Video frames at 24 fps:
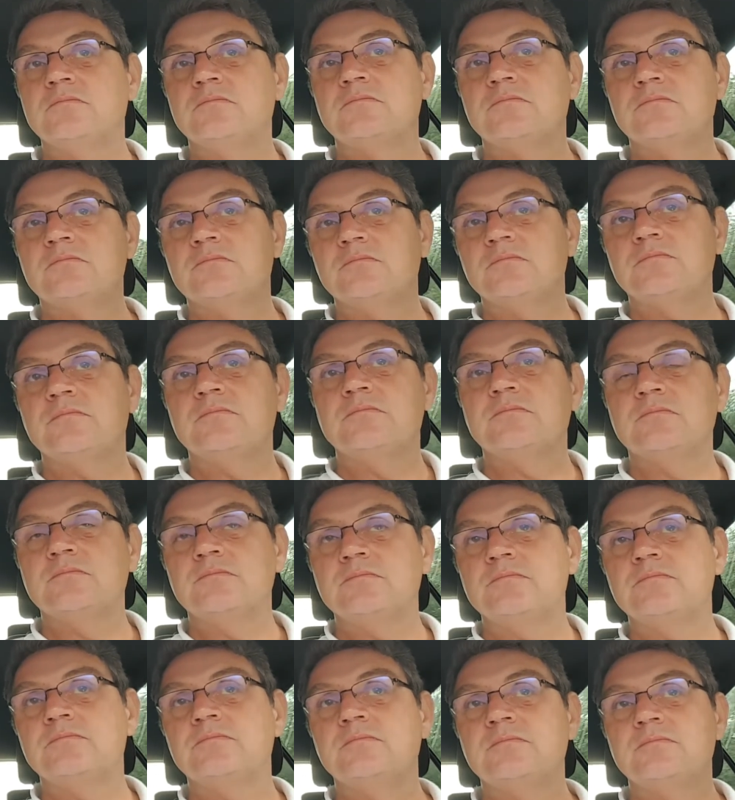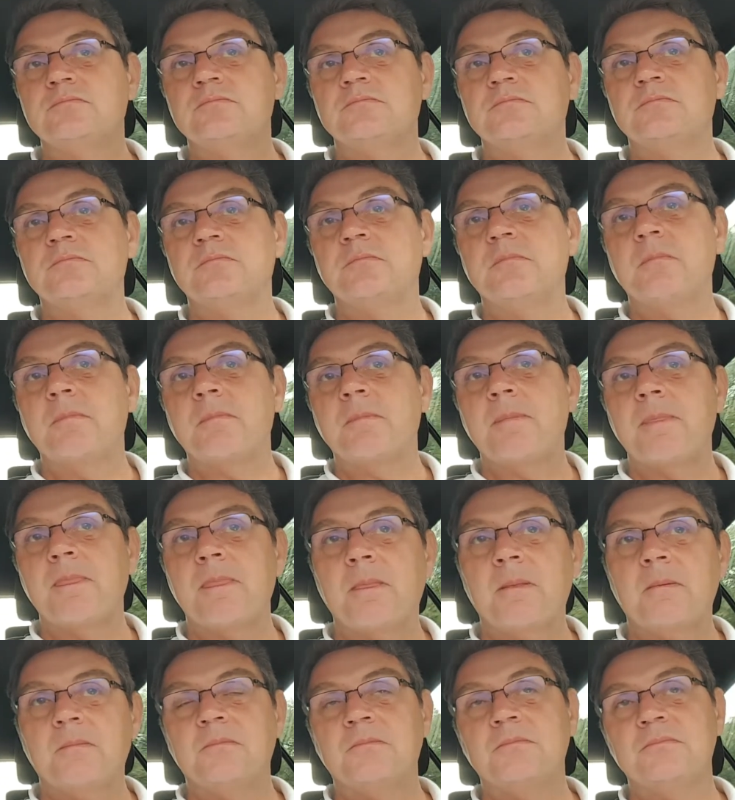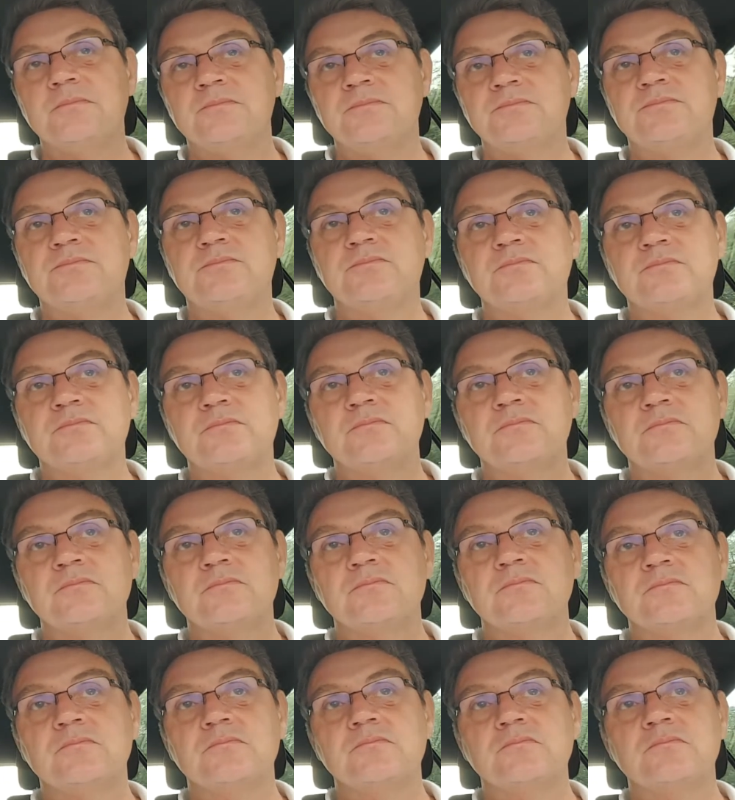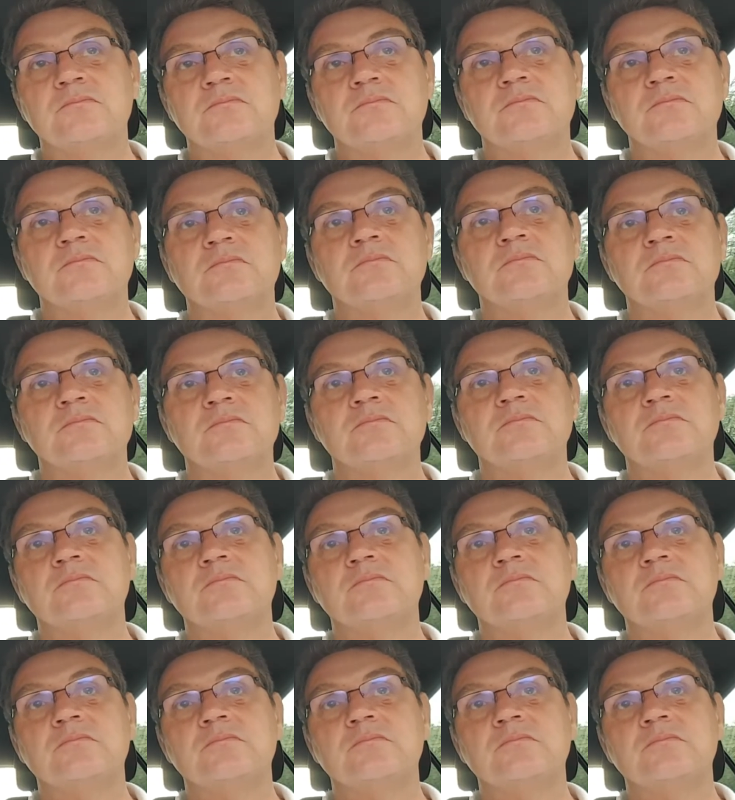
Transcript: (silent)